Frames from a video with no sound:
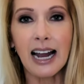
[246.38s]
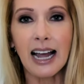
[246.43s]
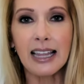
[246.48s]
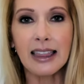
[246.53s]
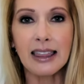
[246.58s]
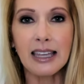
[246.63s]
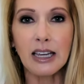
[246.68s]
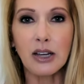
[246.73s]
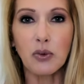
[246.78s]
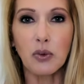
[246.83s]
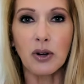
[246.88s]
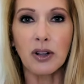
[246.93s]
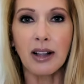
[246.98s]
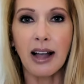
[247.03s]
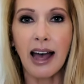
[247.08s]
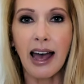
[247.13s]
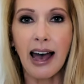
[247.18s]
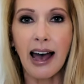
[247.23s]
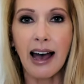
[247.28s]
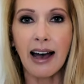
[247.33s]
that I think we'll
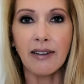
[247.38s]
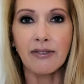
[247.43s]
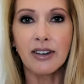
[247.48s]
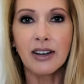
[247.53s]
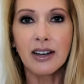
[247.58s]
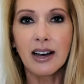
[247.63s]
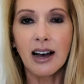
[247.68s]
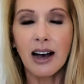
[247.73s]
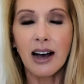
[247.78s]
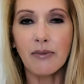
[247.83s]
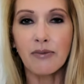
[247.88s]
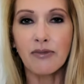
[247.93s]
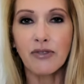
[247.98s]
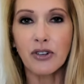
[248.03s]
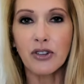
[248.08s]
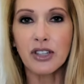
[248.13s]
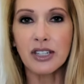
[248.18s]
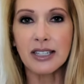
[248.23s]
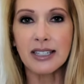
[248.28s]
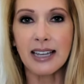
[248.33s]
have um,
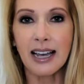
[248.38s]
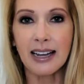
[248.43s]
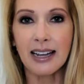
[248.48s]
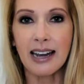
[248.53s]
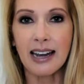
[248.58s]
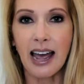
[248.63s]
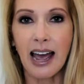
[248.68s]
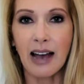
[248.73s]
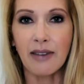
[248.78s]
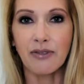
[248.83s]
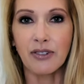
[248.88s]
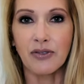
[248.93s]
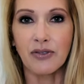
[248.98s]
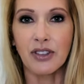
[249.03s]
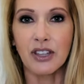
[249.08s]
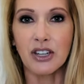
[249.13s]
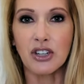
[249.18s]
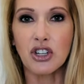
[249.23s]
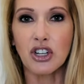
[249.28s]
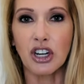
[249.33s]
for the second half of
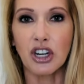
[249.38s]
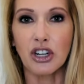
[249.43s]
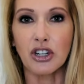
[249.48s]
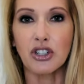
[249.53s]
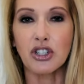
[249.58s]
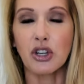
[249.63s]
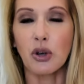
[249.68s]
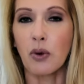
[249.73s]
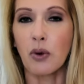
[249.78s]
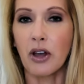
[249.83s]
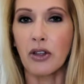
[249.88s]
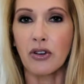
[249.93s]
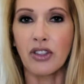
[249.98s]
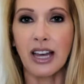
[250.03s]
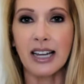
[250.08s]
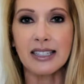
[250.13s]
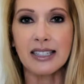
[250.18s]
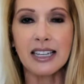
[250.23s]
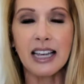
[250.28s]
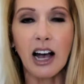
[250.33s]
this year. So whether
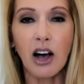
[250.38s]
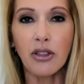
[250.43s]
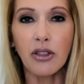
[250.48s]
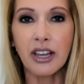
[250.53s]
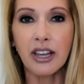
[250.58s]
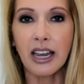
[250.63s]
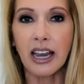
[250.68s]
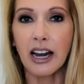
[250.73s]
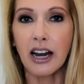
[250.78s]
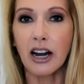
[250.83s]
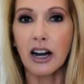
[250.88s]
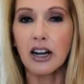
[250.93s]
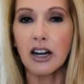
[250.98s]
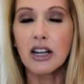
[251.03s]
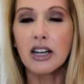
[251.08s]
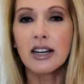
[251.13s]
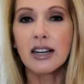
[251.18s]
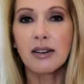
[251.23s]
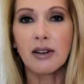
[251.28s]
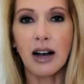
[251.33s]
that's healthcare,
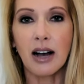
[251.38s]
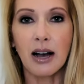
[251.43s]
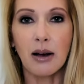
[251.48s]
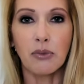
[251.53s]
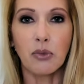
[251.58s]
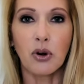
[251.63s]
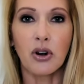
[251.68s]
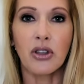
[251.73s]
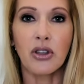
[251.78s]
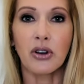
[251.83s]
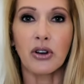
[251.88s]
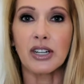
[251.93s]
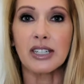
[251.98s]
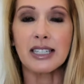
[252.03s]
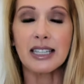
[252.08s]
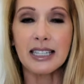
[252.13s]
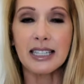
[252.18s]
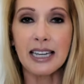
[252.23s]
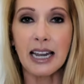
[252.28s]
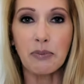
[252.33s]
um, whether
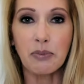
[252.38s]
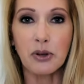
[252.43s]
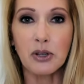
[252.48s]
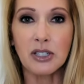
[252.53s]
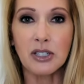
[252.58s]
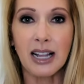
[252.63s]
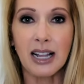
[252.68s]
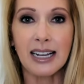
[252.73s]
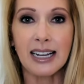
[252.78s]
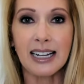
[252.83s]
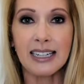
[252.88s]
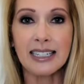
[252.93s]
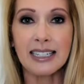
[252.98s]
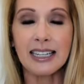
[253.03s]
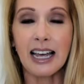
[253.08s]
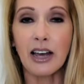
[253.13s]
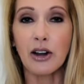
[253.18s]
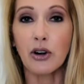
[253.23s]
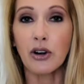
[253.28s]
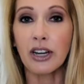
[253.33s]
it's staples, like I
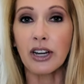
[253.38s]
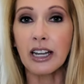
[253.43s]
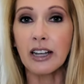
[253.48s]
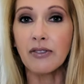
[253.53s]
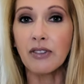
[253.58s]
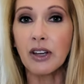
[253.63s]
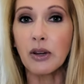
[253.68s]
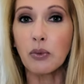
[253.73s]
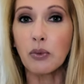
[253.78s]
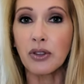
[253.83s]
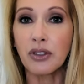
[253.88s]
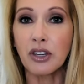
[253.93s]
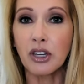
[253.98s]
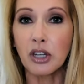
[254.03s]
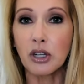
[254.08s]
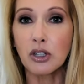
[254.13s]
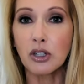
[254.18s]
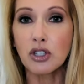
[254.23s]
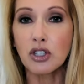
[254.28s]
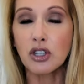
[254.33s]
said, or even with
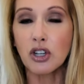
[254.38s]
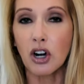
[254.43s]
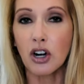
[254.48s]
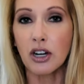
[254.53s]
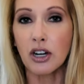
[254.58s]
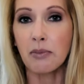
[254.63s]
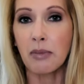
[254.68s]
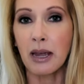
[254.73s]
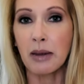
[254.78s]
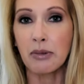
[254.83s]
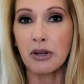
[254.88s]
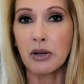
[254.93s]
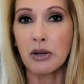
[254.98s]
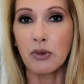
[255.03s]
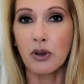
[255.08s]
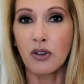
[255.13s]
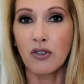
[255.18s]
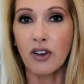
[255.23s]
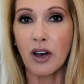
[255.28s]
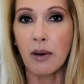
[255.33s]
yields starting maybe to
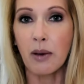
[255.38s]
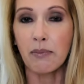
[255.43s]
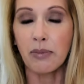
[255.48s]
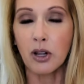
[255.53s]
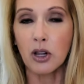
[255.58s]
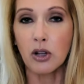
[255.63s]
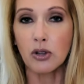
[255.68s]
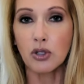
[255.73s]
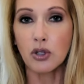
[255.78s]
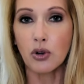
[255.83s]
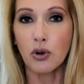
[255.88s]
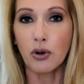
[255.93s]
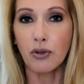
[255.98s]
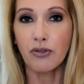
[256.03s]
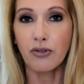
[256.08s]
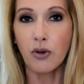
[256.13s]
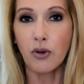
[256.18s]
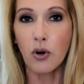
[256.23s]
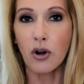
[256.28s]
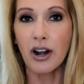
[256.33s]
move up close closer
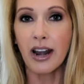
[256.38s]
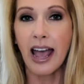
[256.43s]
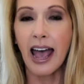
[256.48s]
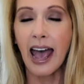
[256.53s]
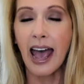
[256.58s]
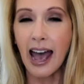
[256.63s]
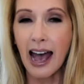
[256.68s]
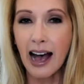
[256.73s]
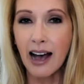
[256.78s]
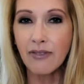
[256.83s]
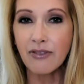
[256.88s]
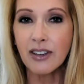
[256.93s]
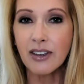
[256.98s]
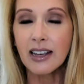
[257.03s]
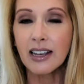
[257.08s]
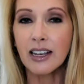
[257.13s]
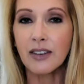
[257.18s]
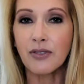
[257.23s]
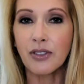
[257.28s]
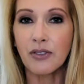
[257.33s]
to four and a half.
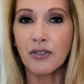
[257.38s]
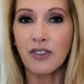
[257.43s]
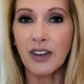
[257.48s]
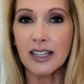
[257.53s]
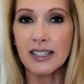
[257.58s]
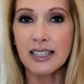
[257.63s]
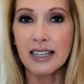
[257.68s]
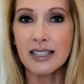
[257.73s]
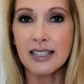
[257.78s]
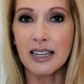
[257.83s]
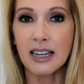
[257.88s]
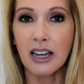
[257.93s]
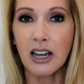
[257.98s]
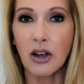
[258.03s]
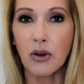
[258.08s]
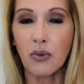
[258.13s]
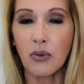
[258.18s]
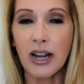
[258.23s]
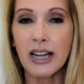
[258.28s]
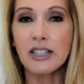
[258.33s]
If the Fed doesn't
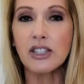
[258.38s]
cut